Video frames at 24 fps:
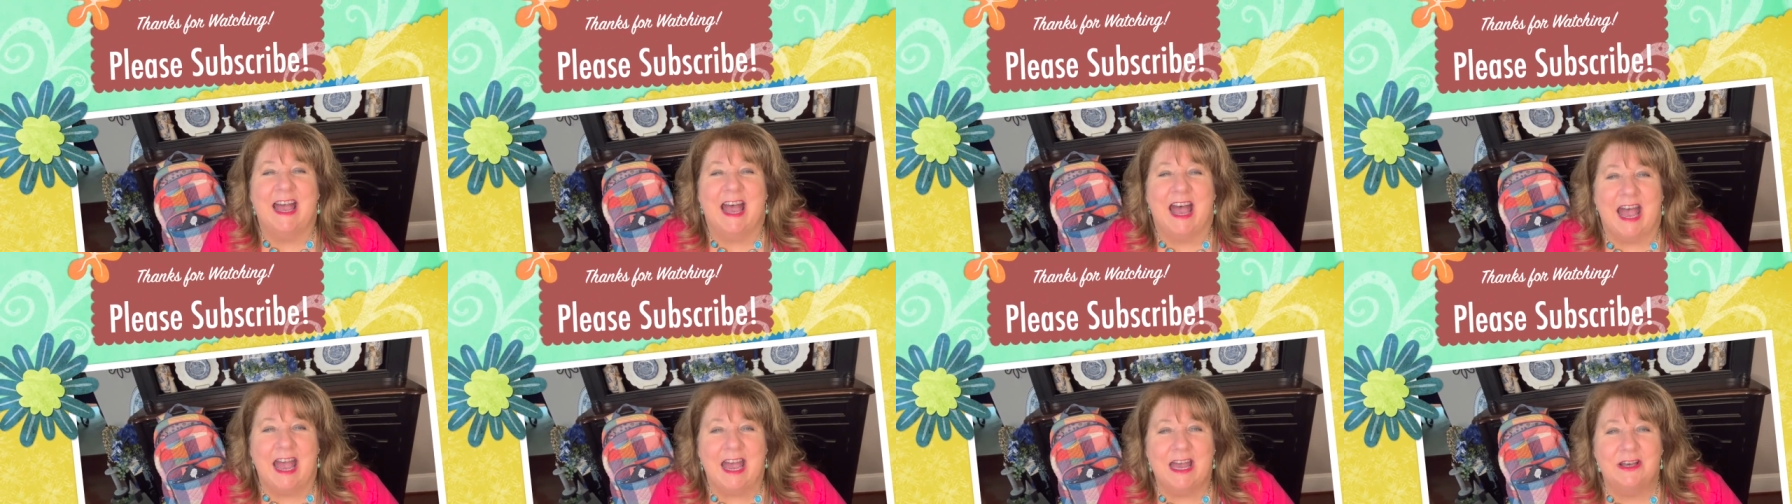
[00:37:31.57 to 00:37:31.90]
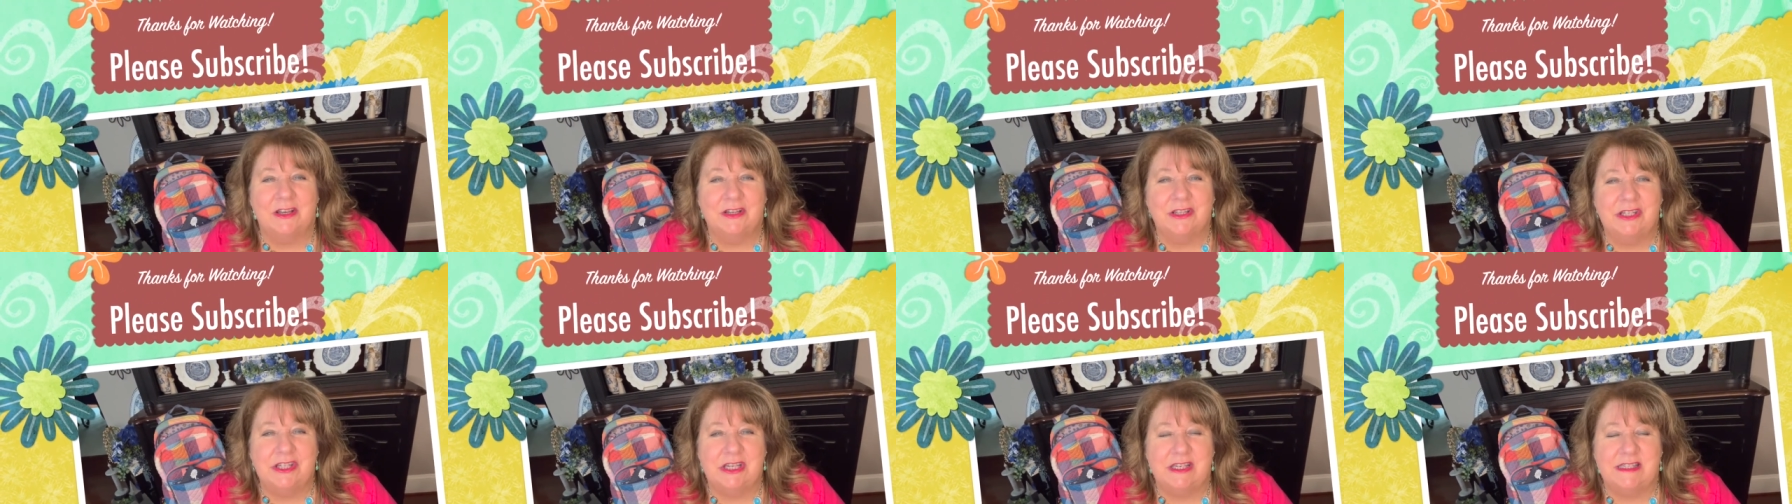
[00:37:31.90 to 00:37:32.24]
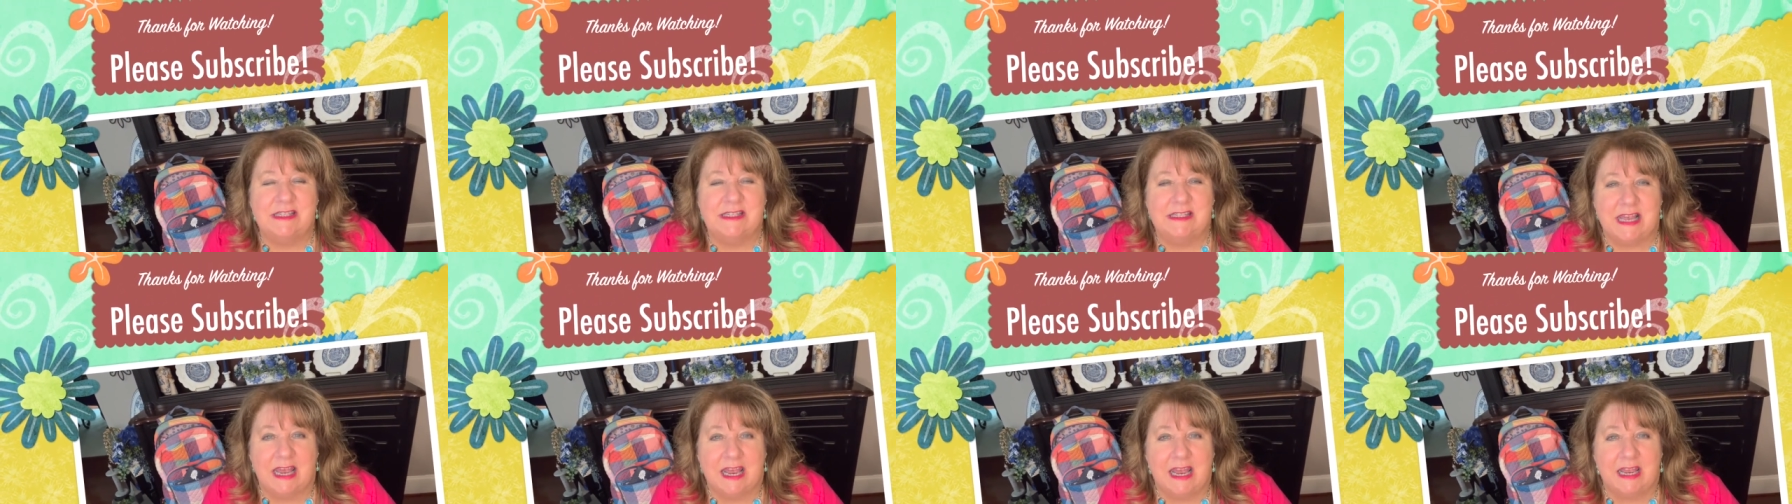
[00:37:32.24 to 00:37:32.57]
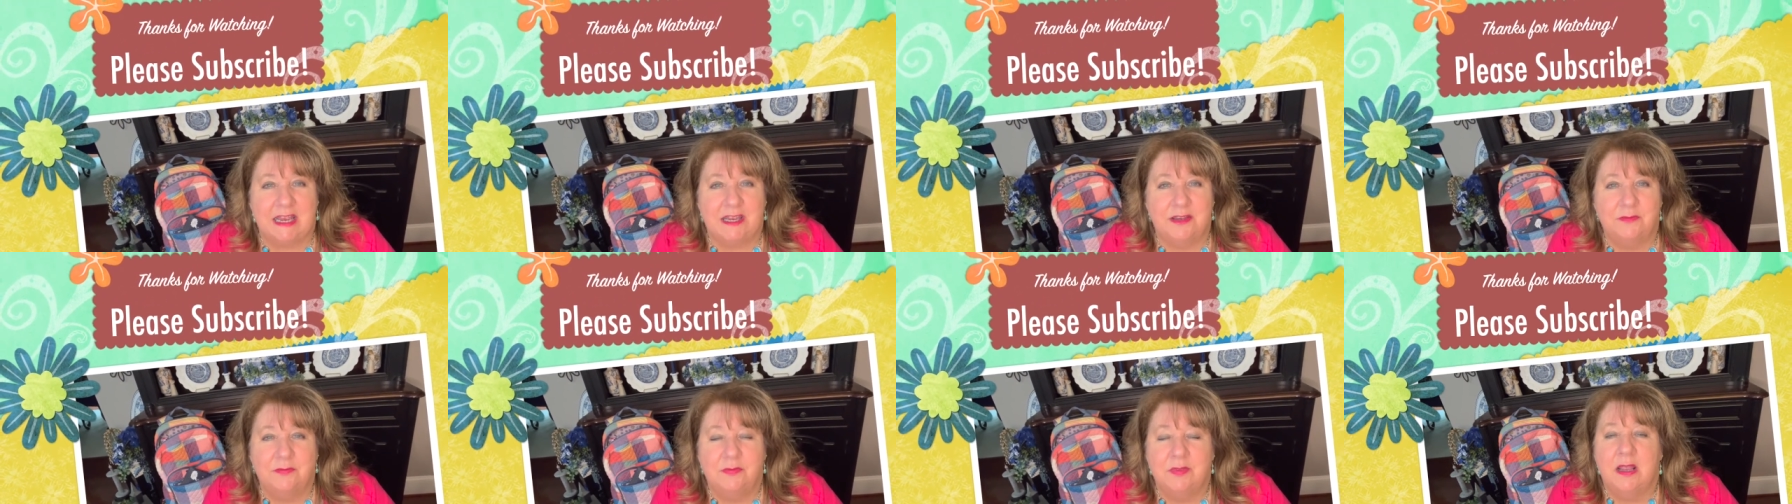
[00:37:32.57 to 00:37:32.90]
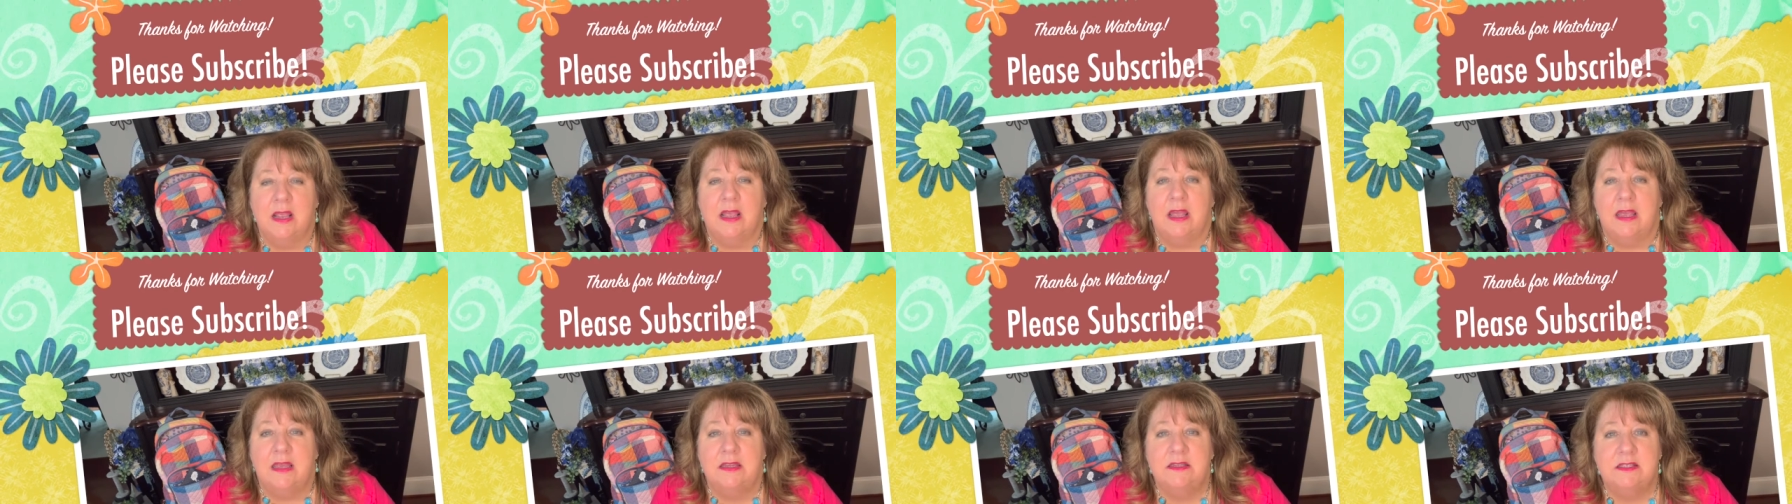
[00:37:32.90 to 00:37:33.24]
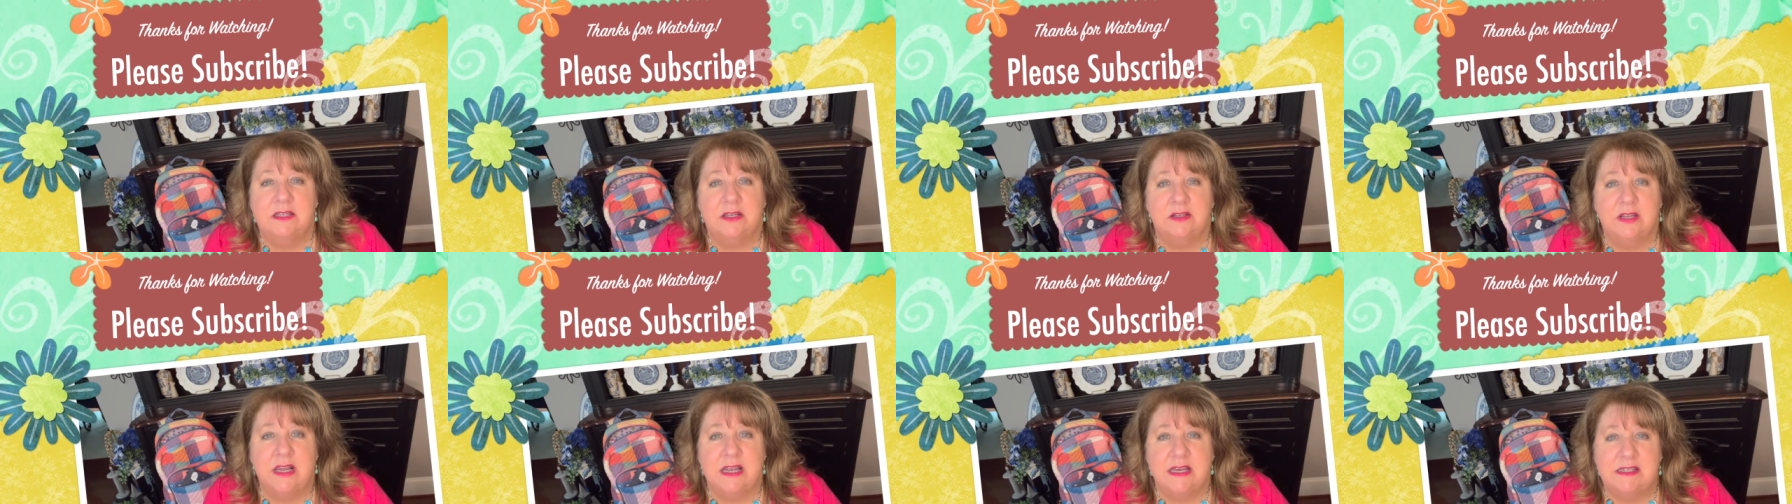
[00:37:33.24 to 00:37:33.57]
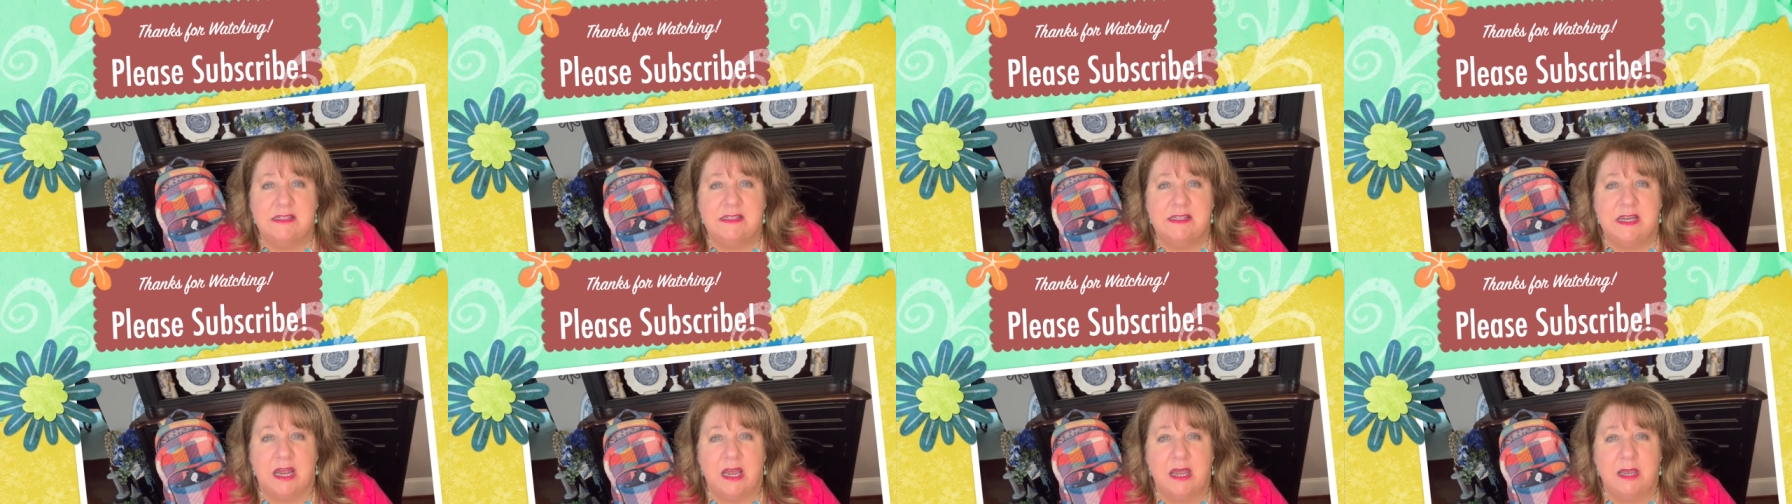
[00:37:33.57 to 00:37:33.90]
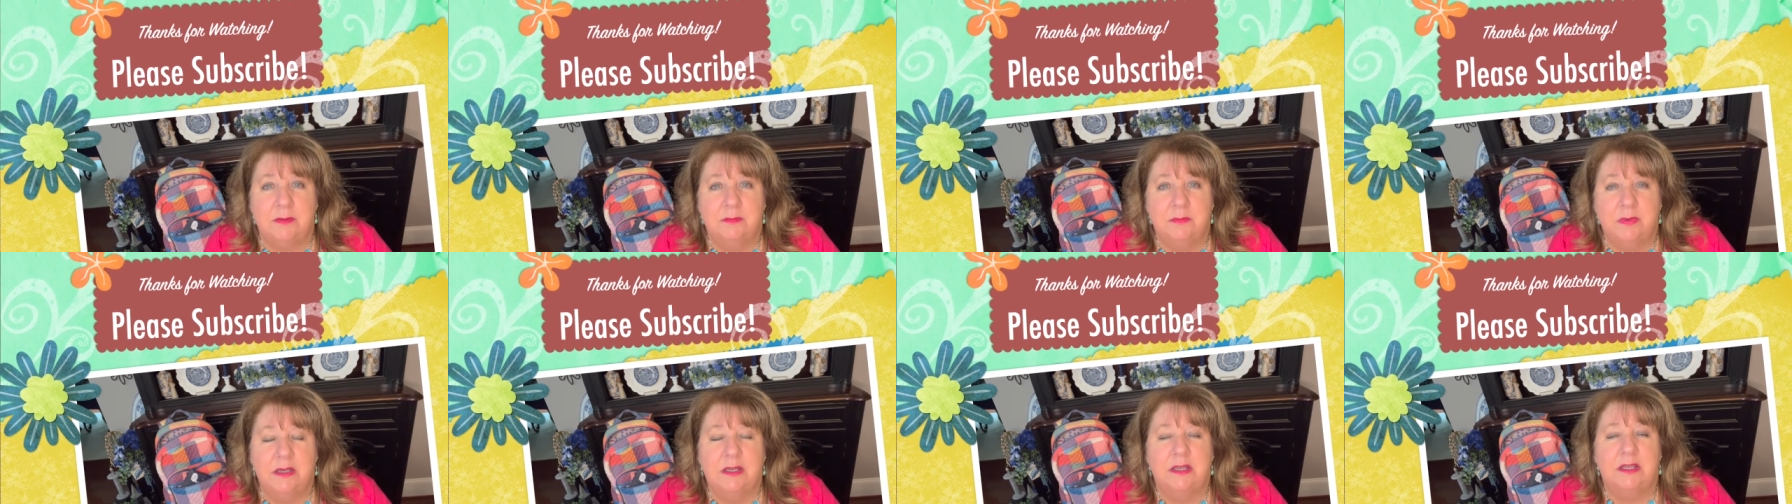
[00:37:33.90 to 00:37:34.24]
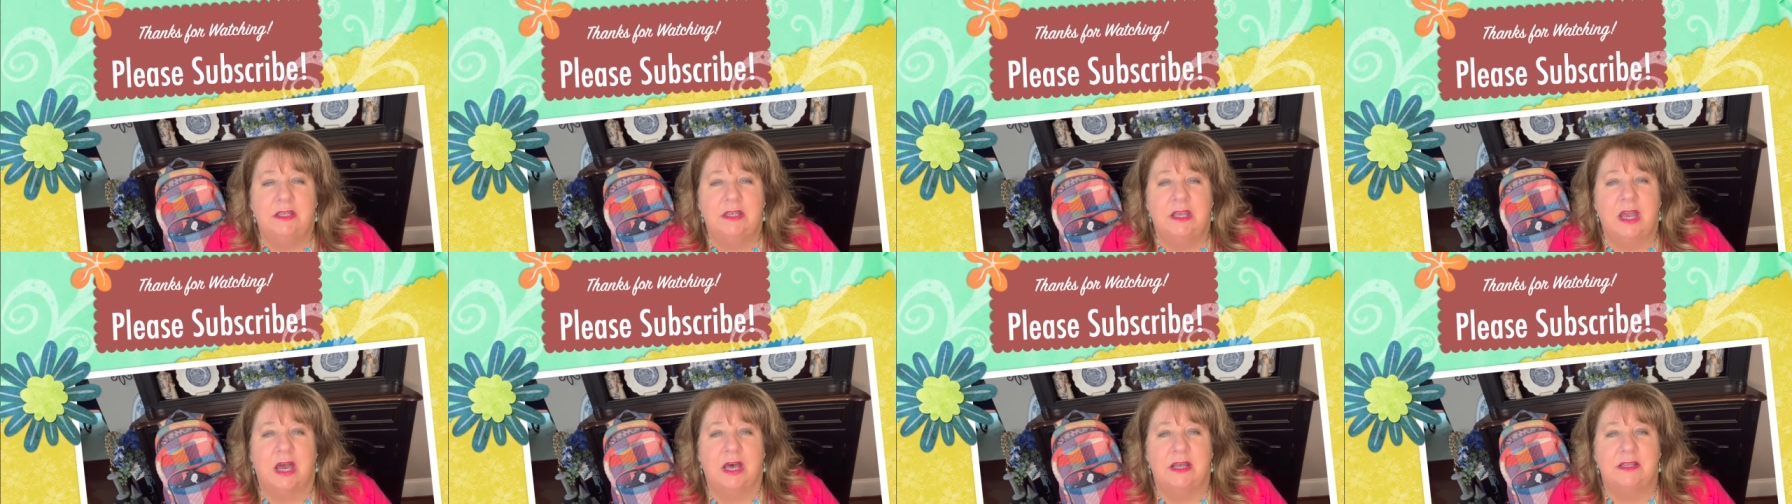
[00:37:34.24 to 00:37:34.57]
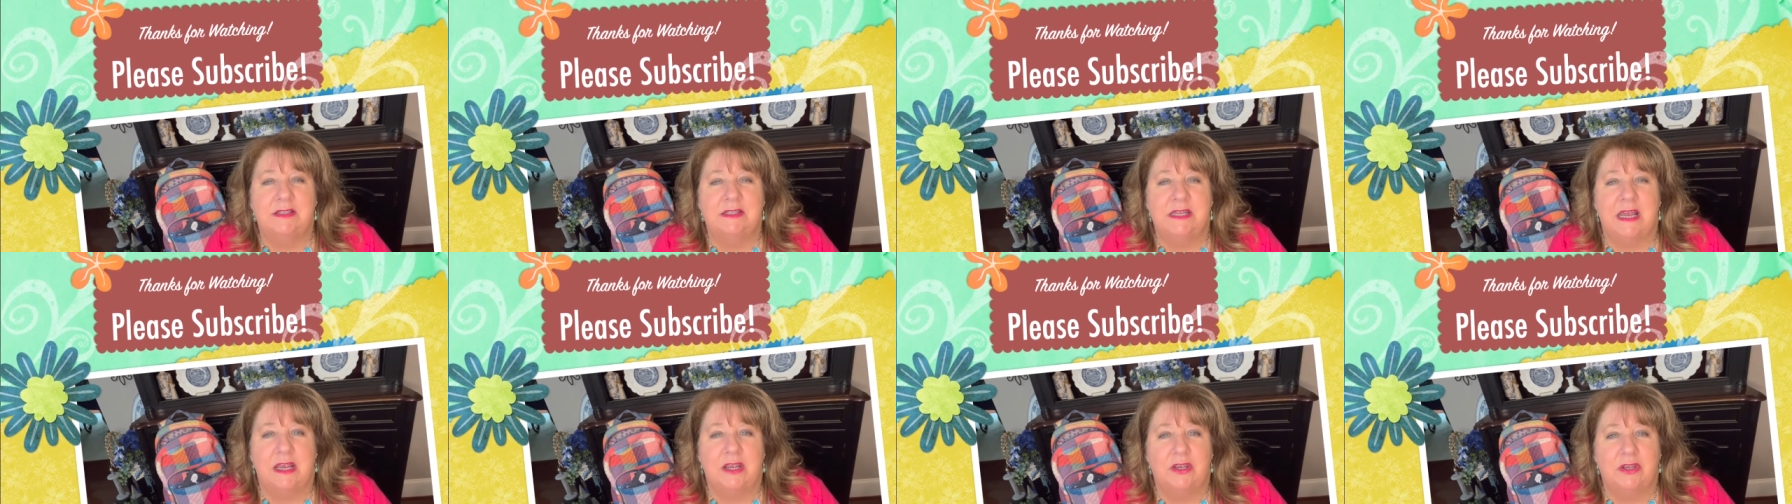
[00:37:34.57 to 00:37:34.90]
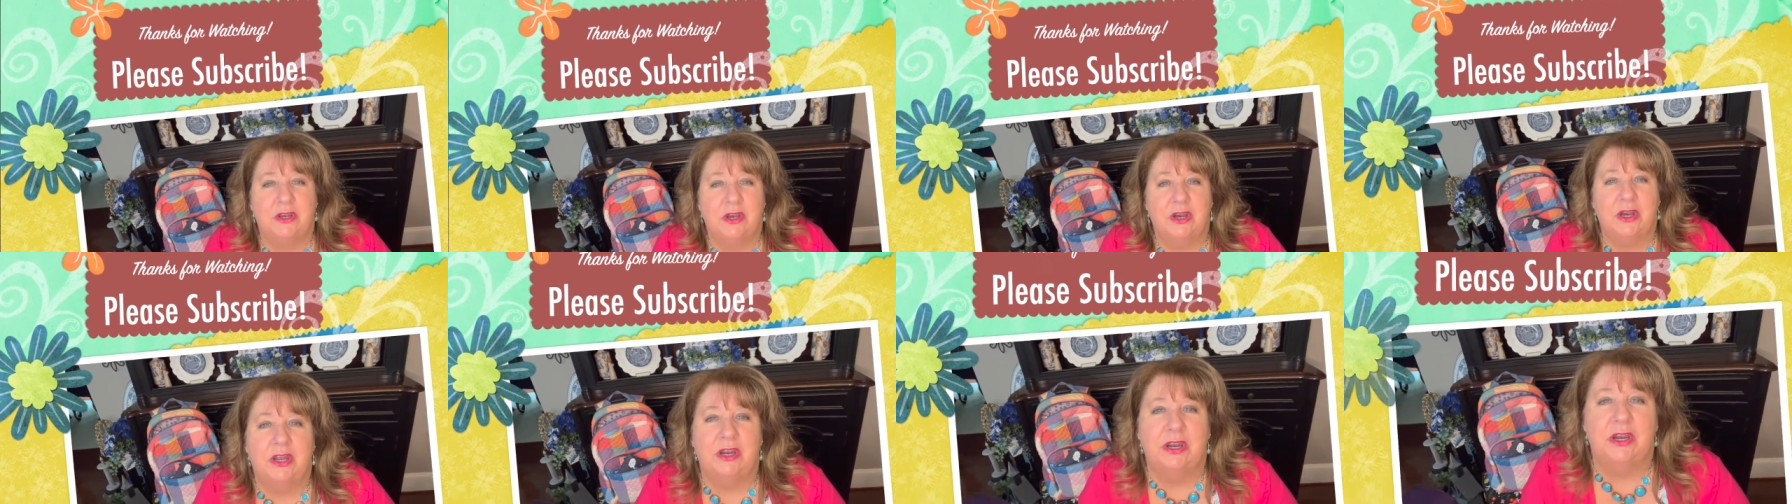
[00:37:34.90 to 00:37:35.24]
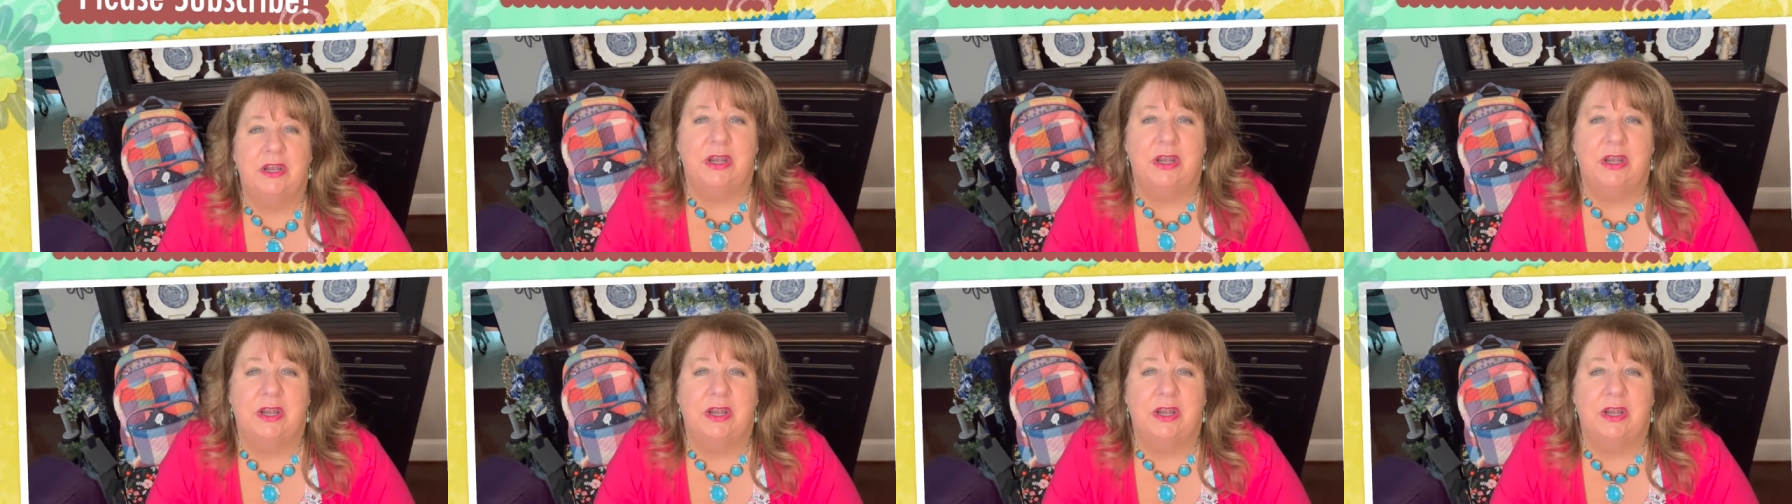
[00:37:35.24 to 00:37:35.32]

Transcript: I'll just say, until next time, y'all take good